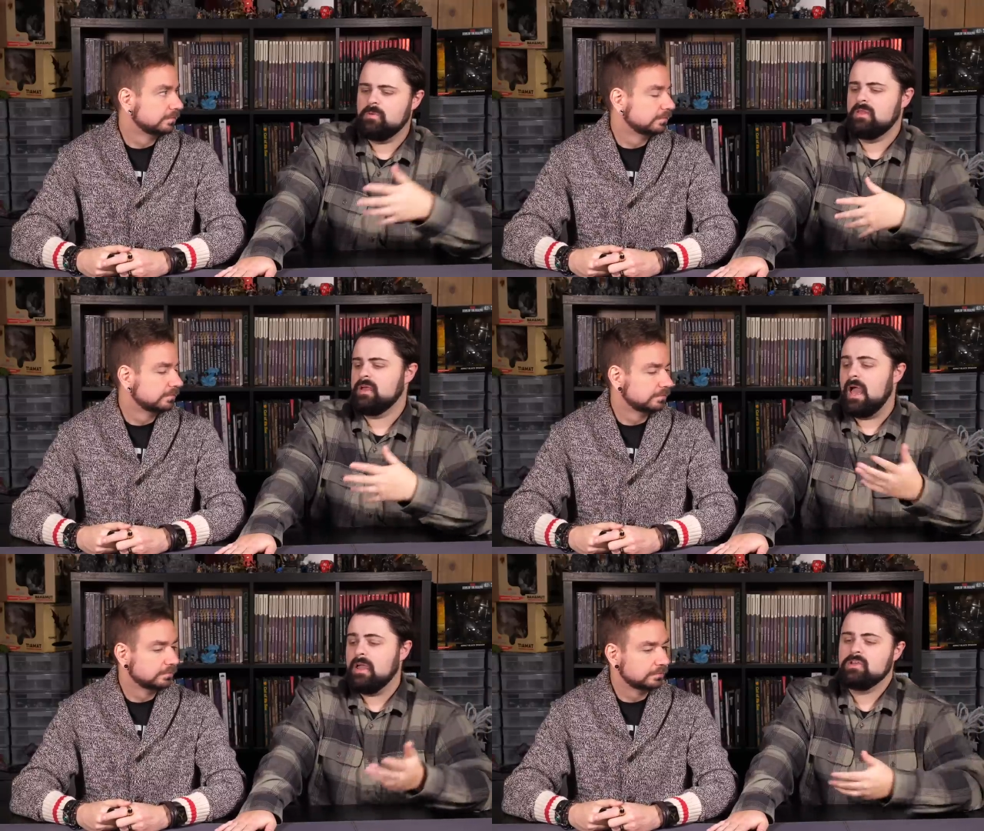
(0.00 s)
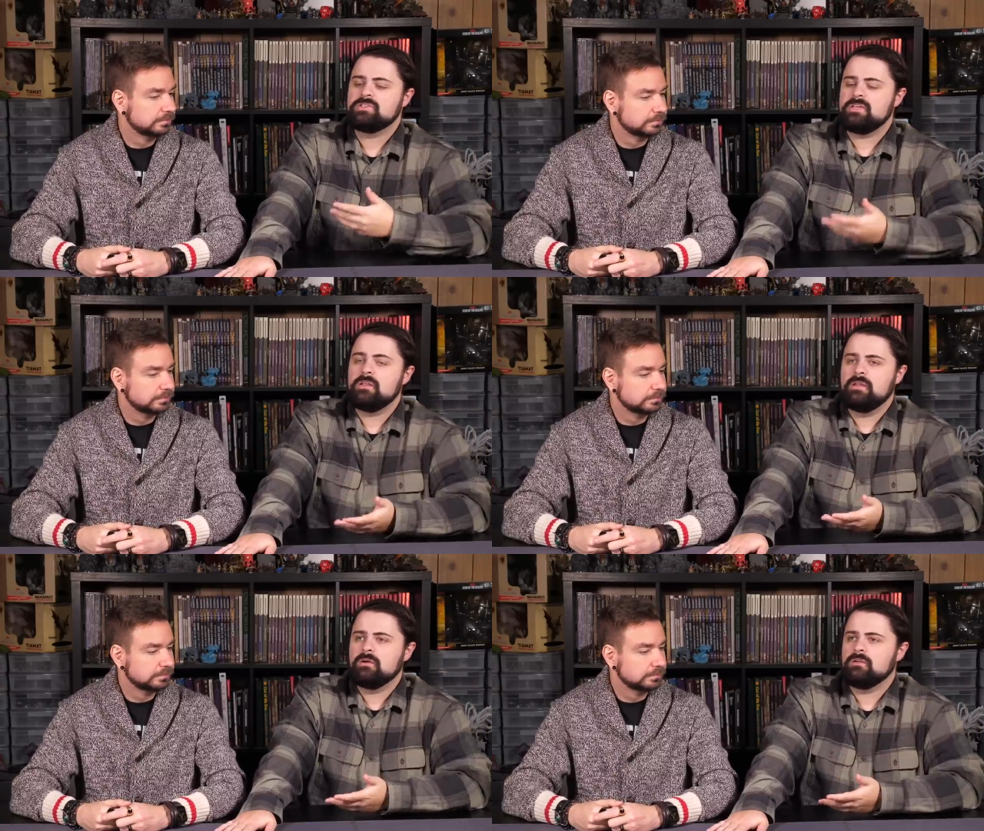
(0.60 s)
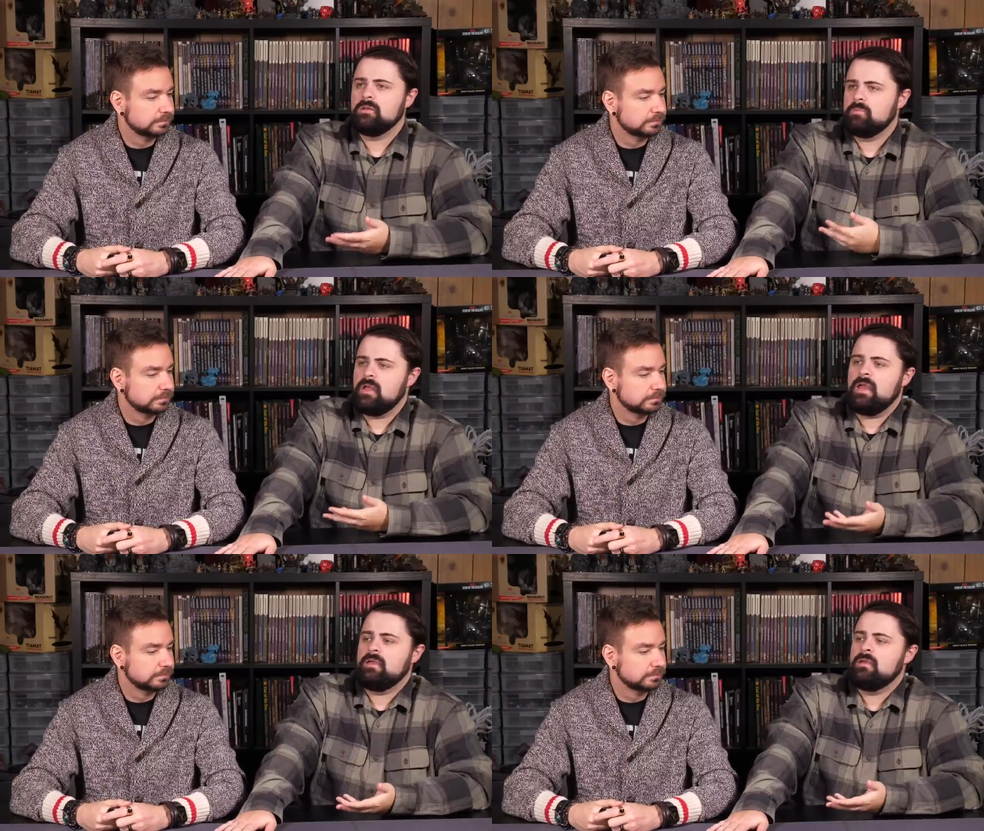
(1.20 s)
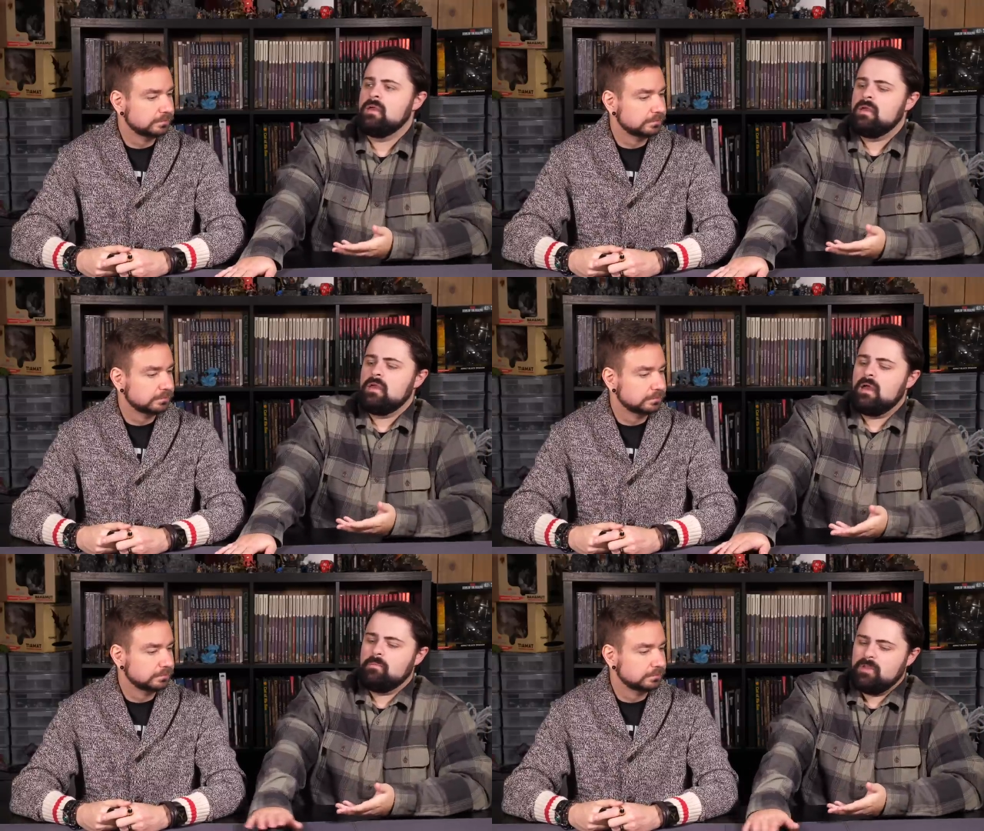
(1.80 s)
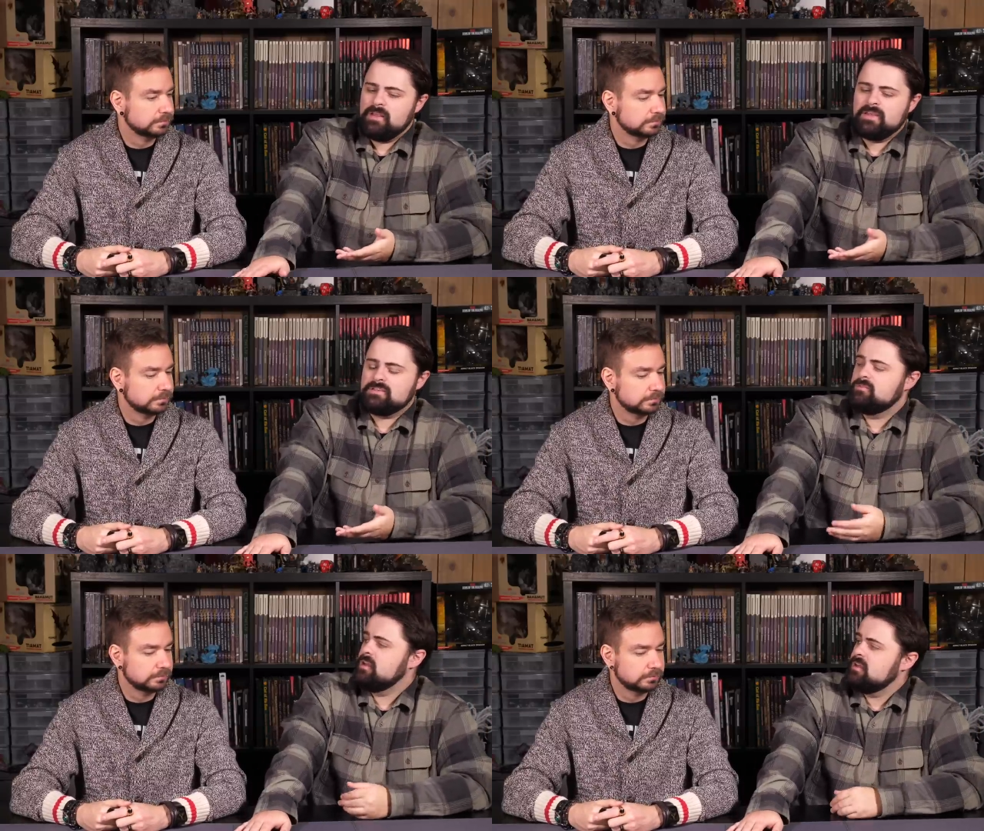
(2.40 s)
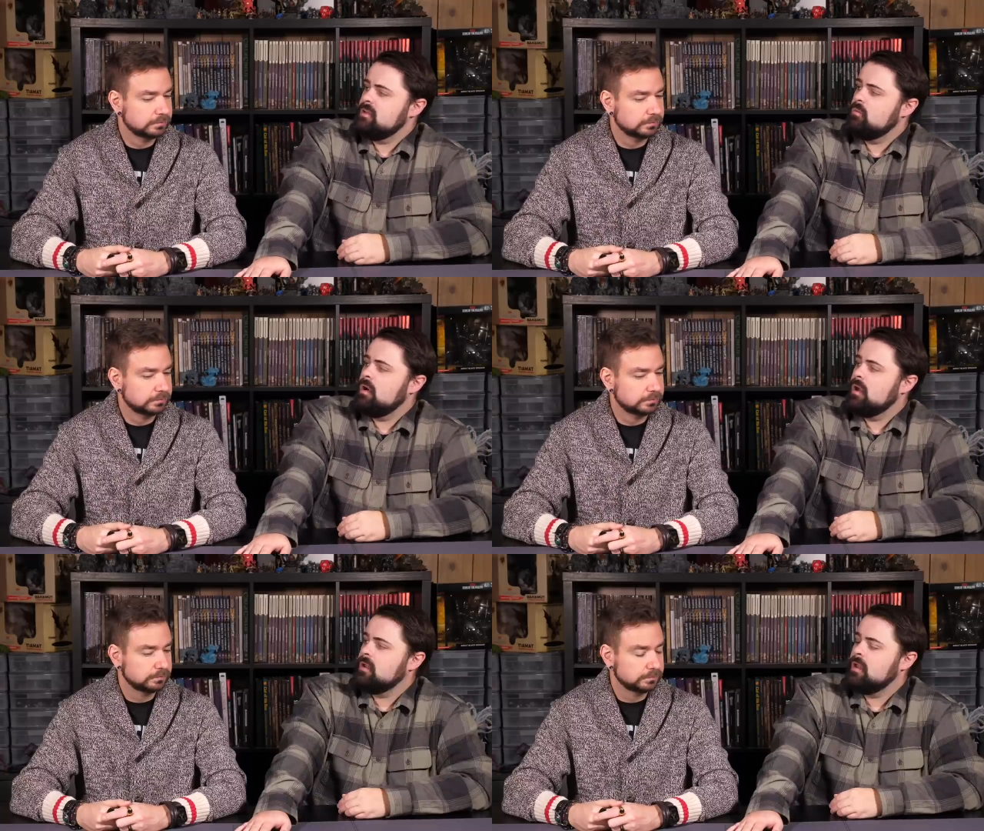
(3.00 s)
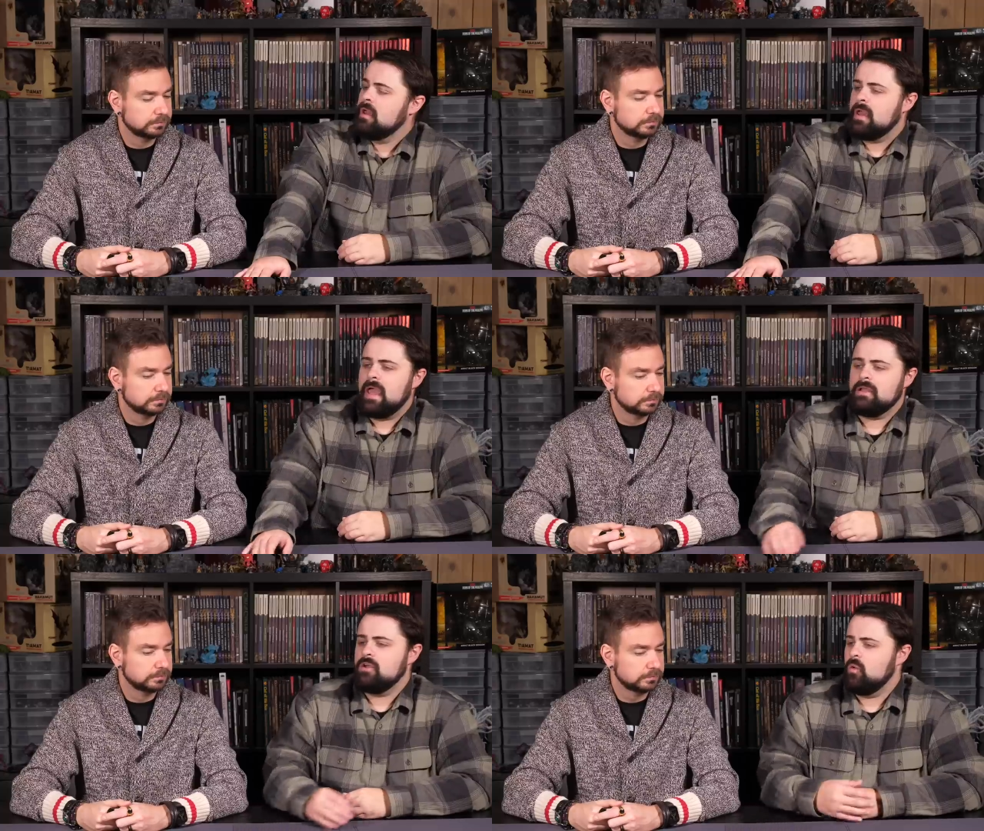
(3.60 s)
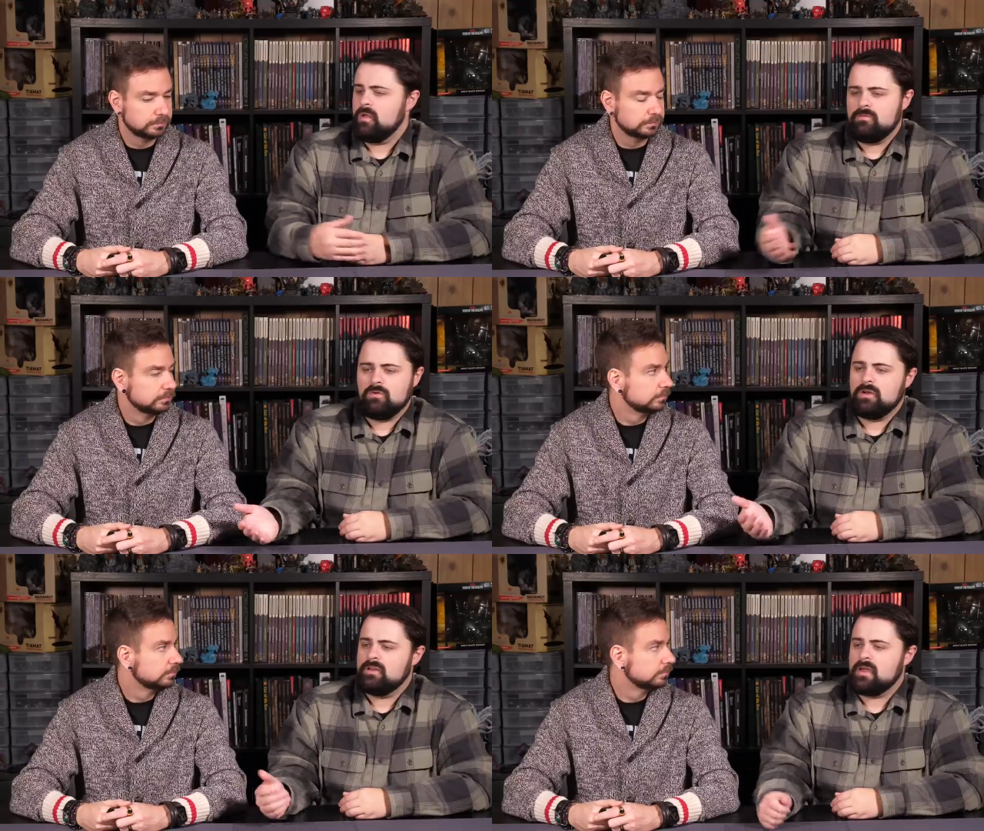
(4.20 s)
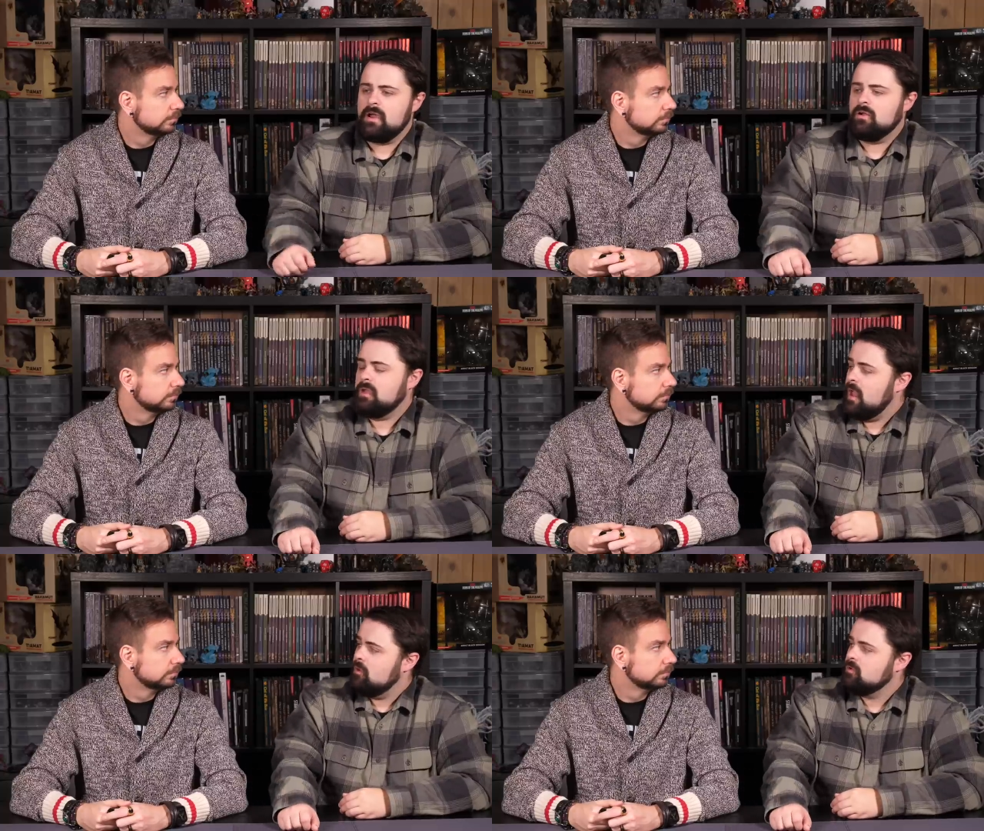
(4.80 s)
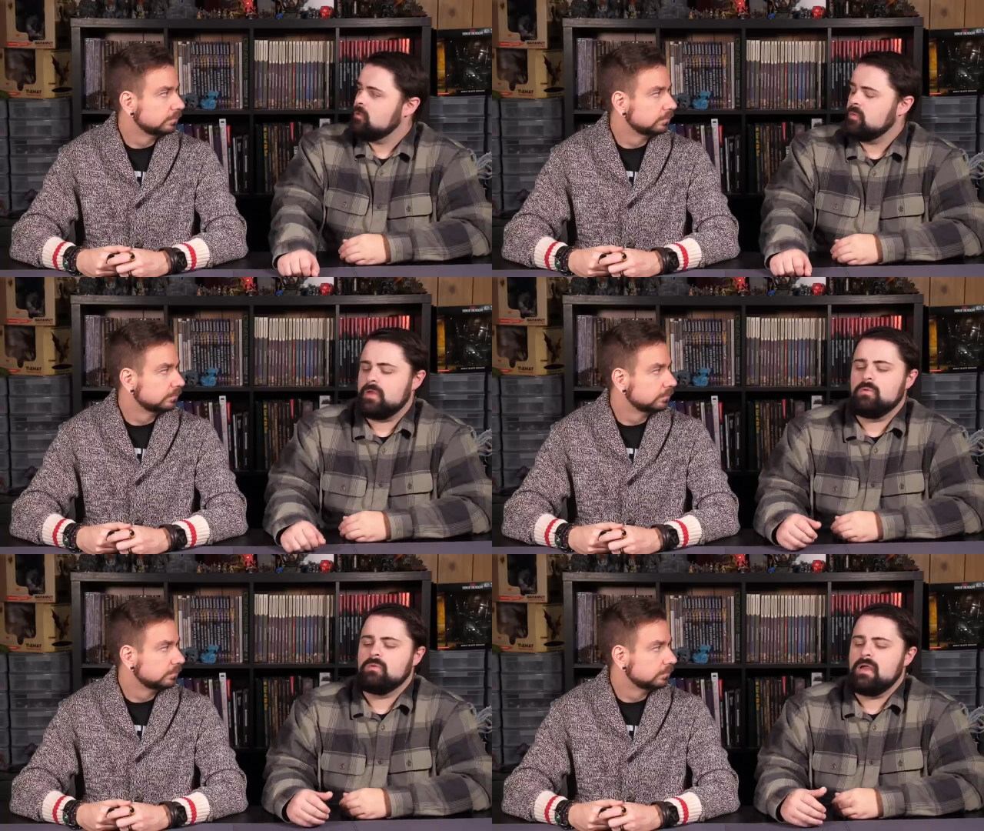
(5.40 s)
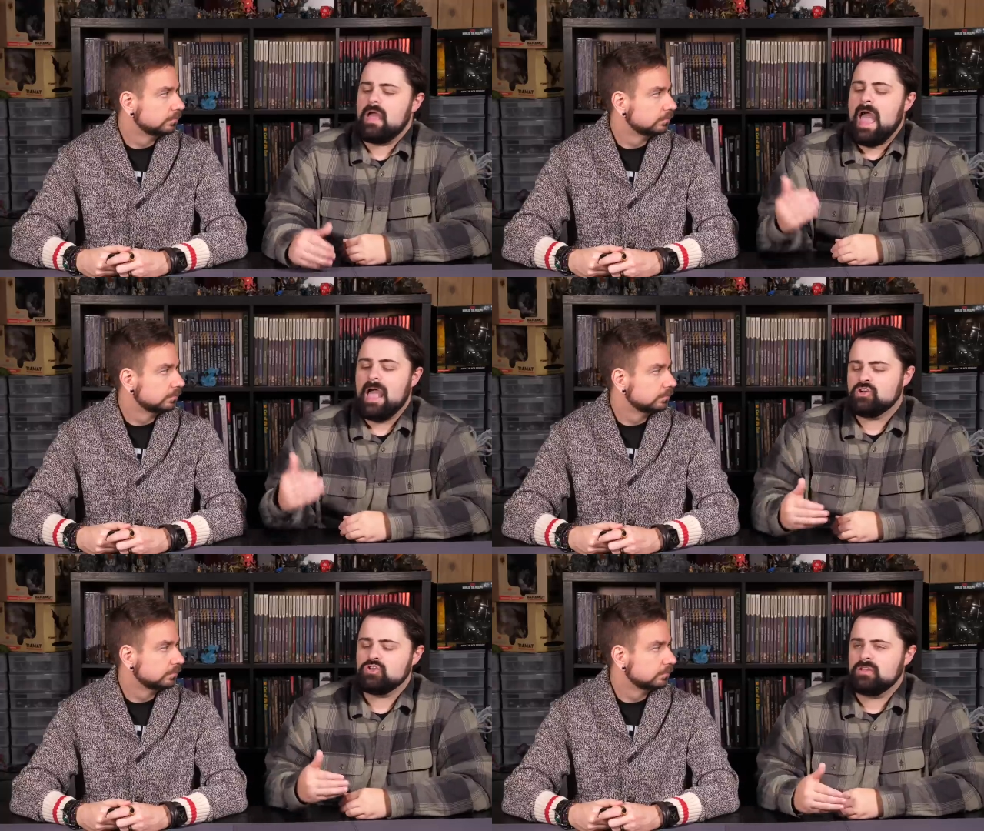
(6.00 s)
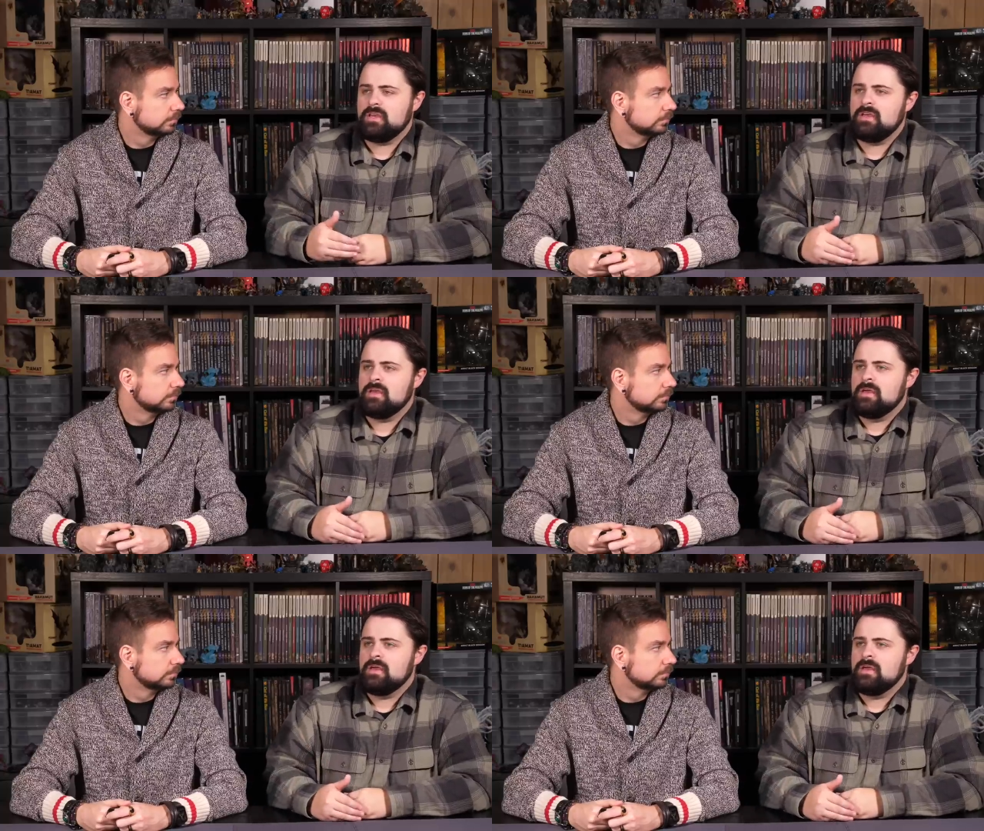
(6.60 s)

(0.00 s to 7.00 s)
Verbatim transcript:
Speaker 1: But like I could see literally playing a playtest of D and D one and going for an entire encounter without actually